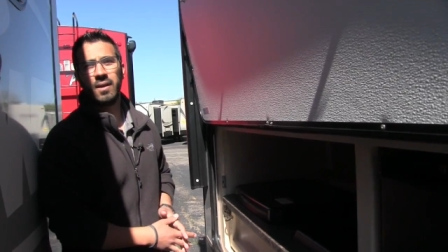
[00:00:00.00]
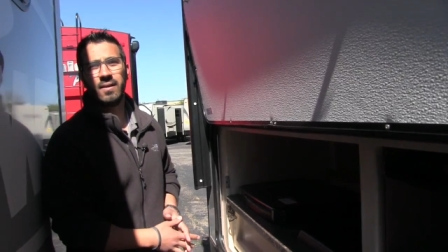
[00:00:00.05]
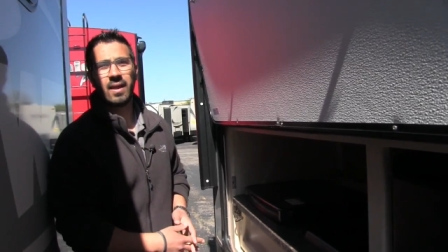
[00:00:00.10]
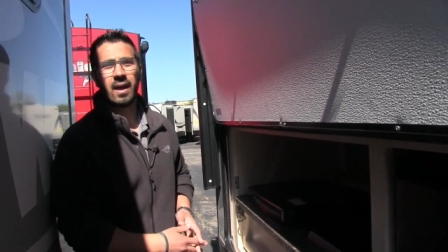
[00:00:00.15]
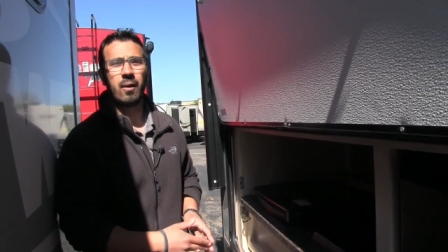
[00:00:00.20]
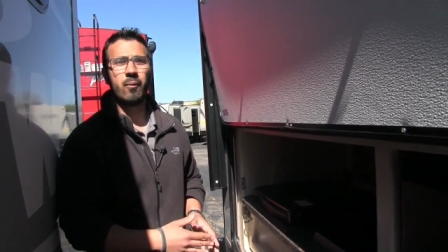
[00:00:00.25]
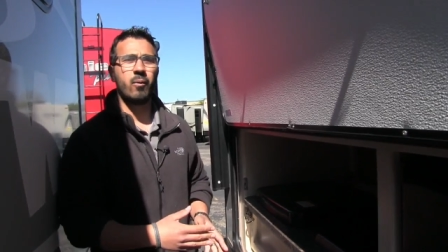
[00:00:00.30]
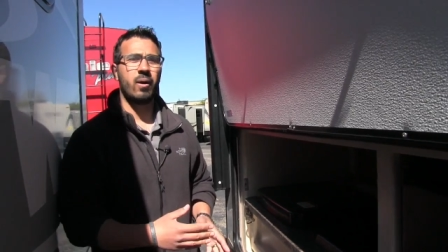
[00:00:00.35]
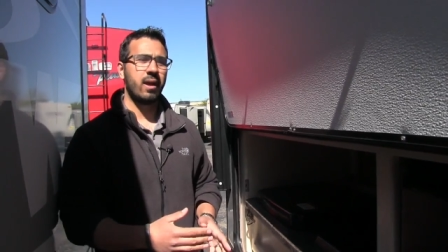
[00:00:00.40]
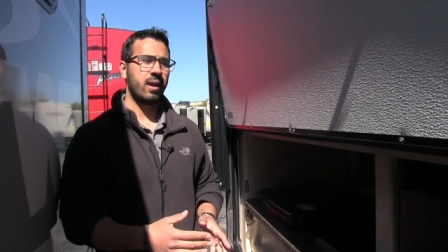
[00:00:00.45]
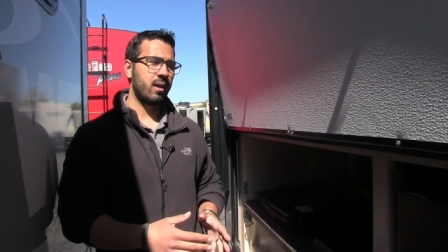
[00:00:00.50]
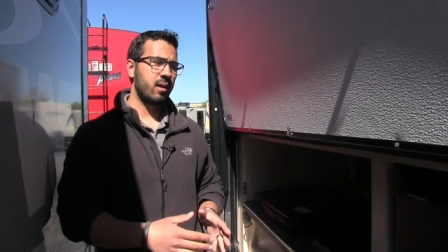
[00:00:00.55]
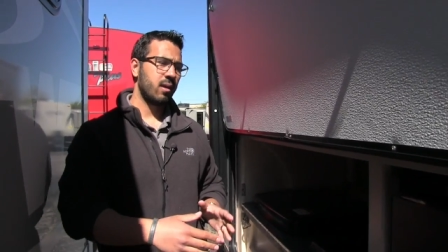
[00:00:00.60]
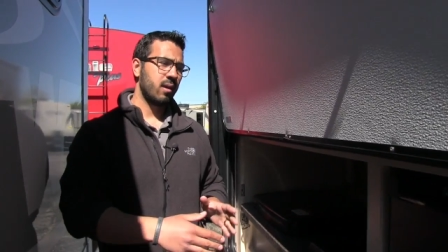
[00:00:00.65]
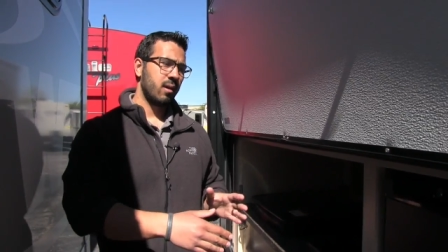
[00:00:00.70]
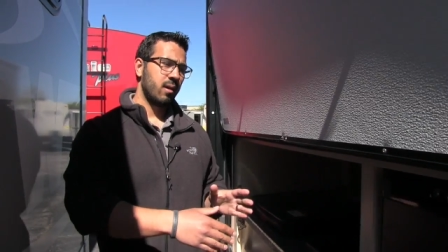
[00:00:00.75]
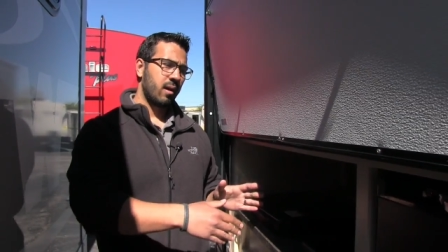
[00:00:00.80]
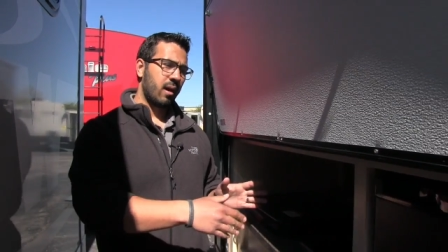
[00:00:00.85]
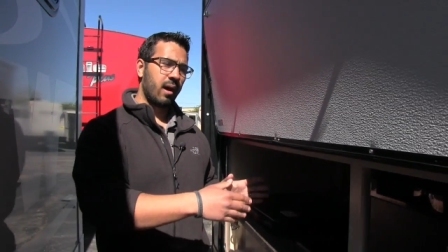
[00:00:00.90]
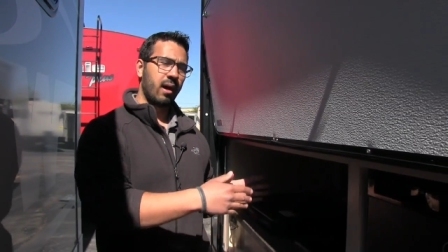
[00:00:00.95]
That way
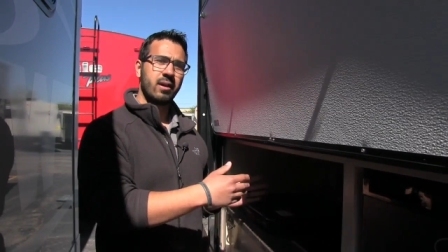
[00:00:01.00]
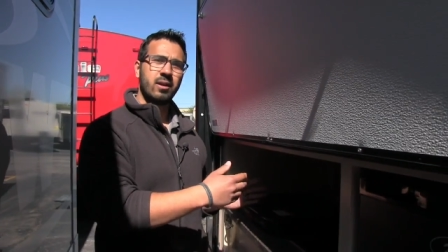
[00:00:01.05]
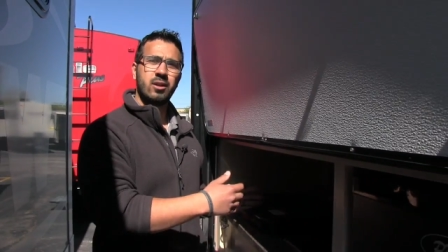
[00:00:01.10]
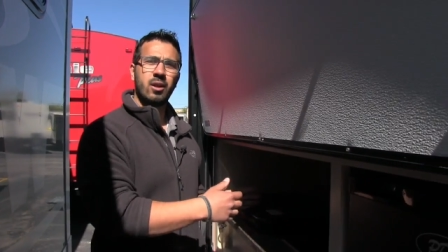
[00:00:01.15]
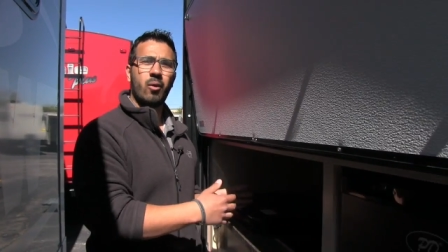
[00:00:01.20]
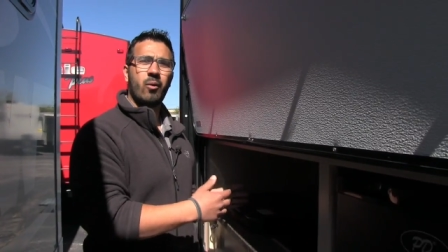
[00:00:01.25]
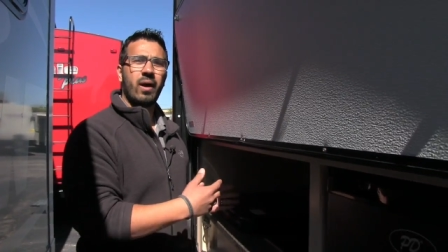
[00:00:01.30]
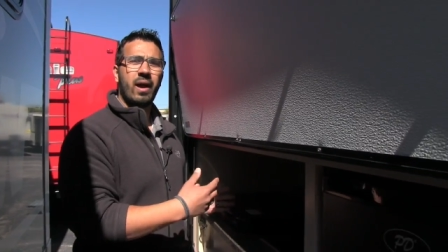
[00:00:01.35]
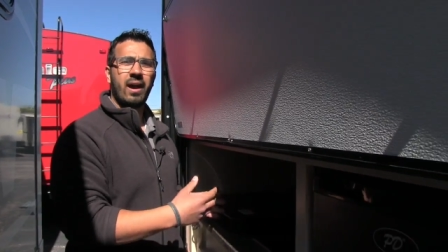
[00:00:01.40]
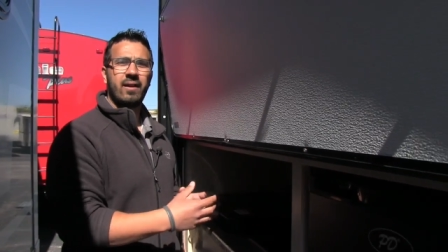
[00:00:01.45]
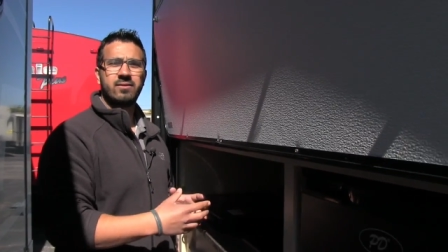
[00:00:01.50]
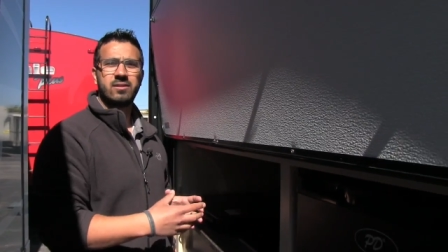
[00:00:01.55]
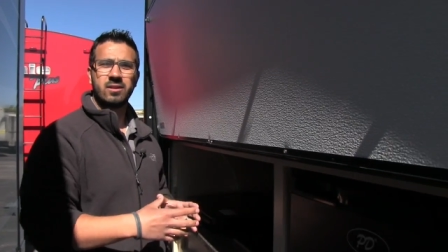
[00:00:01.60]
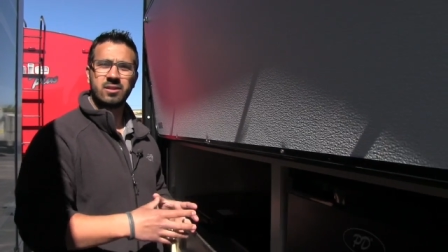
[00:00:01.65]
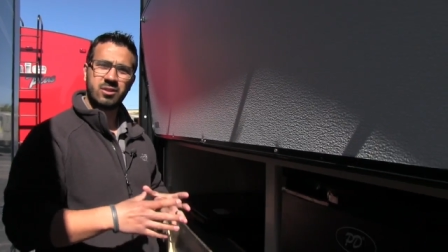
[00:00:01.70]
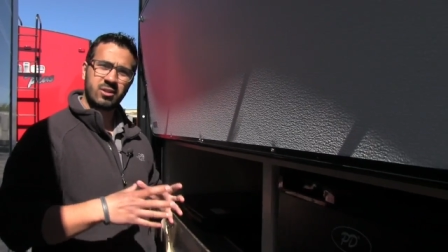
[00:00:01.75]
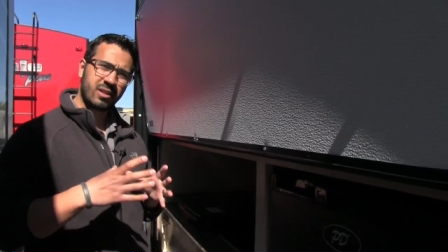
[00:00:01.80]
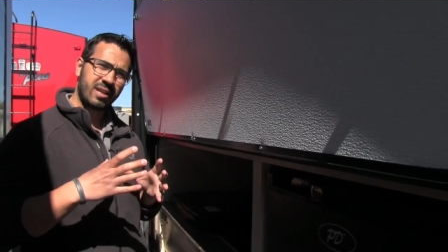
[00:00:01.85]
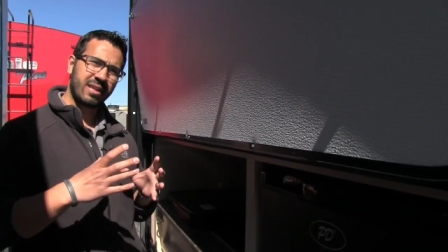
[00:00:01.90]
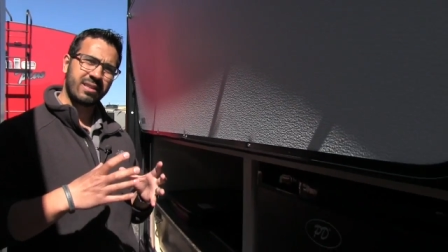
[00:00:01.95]
uh, you don't have to
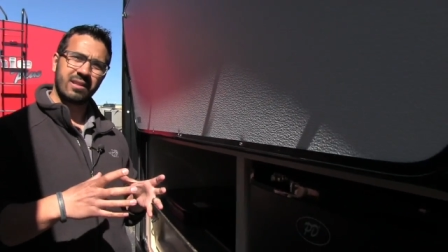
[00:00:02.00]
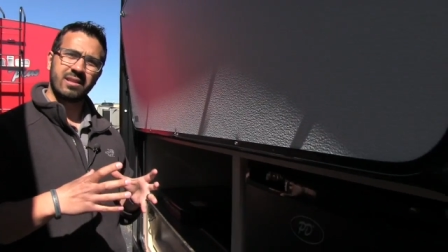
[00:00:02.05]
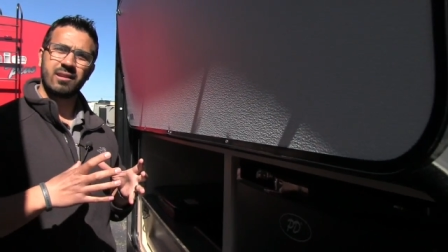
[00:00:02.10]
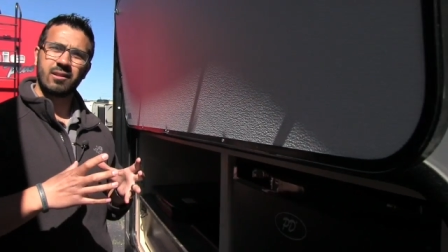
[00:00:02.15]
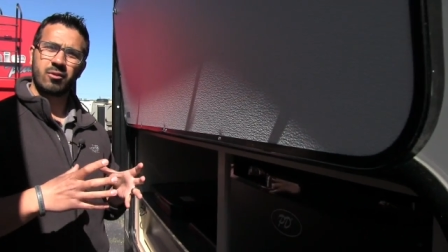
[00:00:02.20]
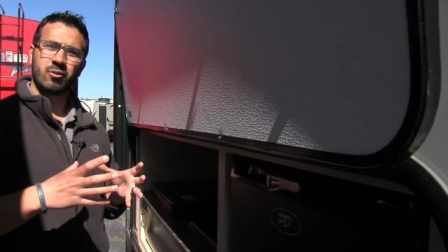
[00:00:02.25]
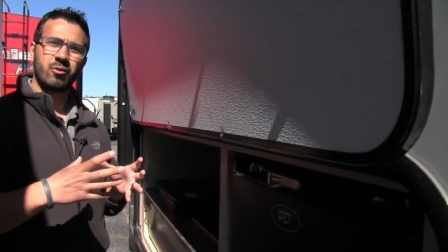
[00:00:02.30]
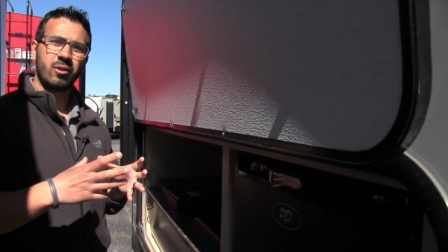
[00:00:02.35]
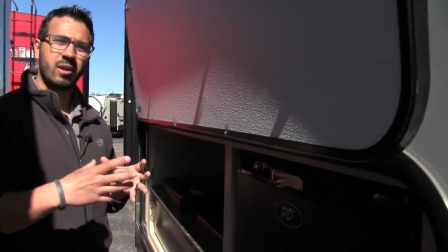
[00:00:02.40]
get the little